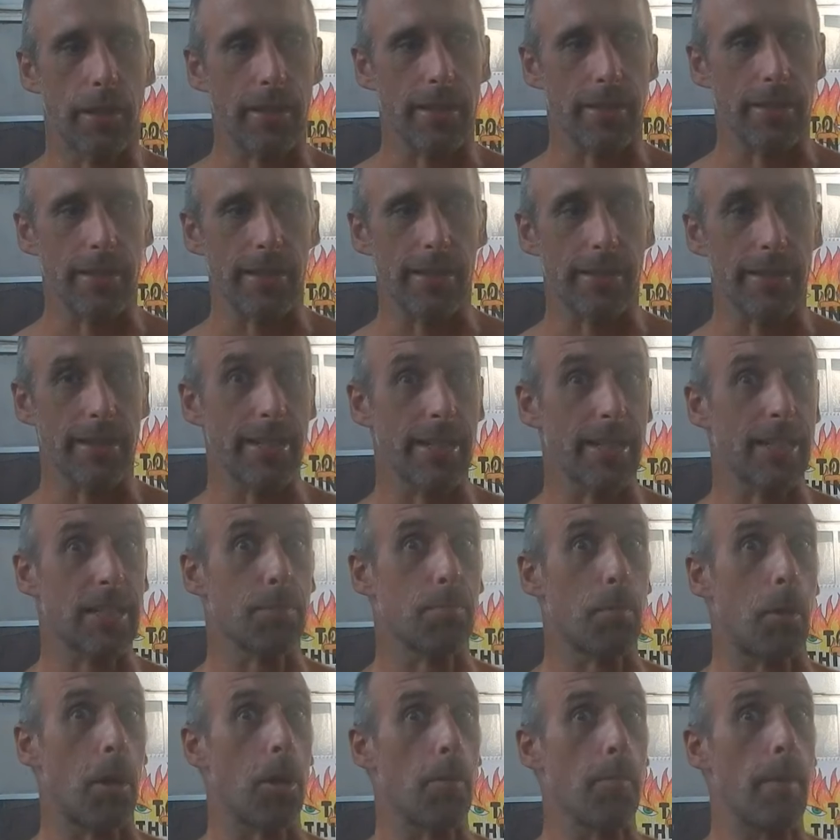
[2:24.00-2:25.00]
anything the
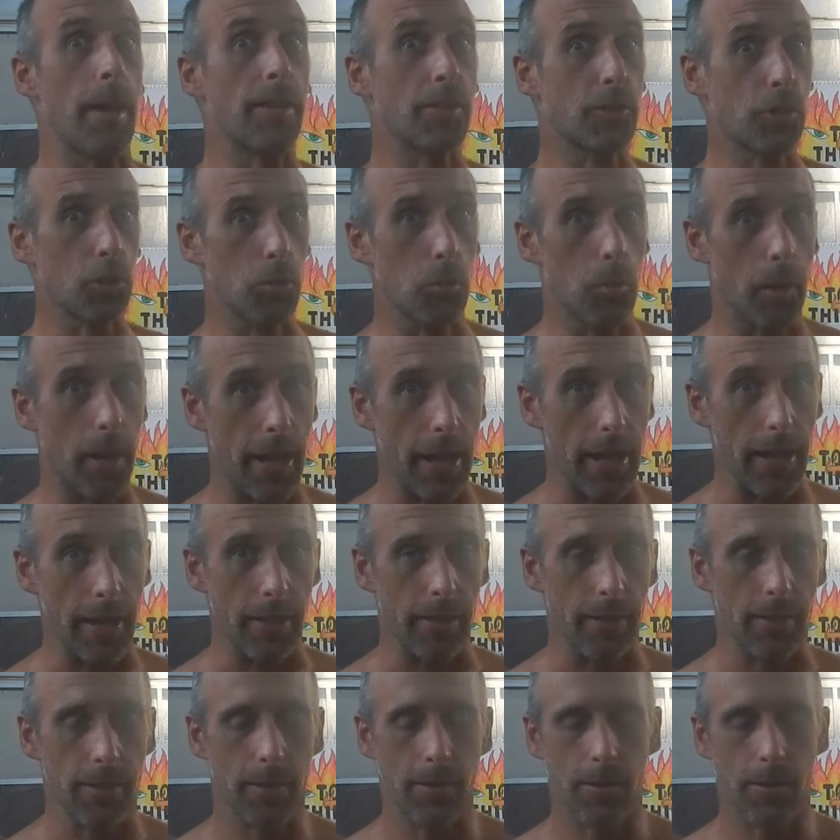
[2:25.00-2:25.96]
experimental way,